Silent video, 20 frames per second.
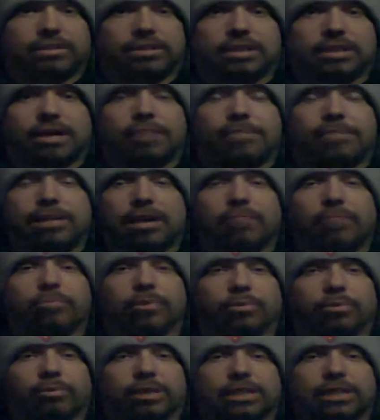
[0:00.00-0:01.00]
coming up
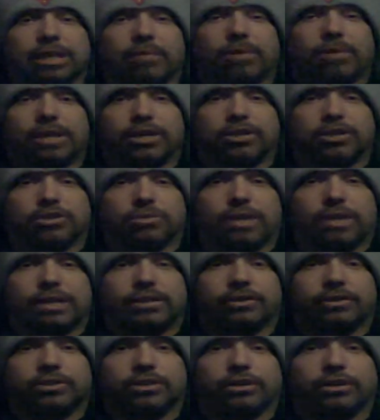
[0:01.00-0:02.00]
with what they want to do on
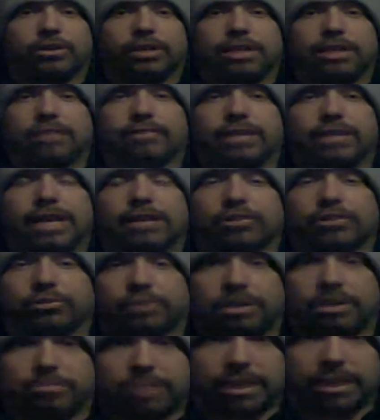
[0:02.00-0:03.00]
their turn even at
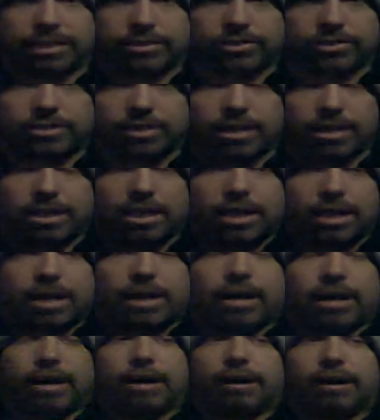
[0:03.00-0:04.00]
3 minutes.
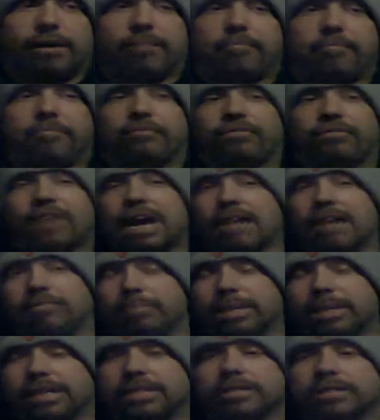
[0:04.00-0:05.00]
5
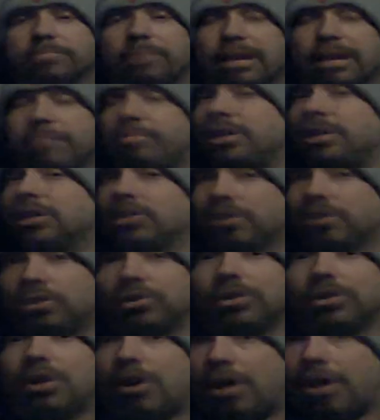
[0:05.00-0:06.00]
minutes might be a
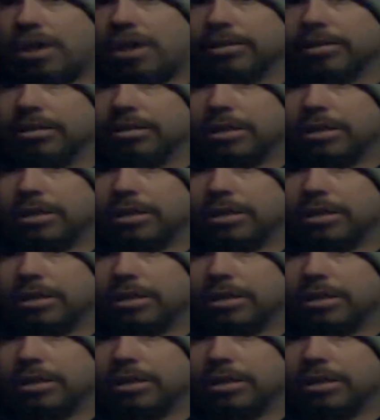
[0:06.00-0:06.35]
little long.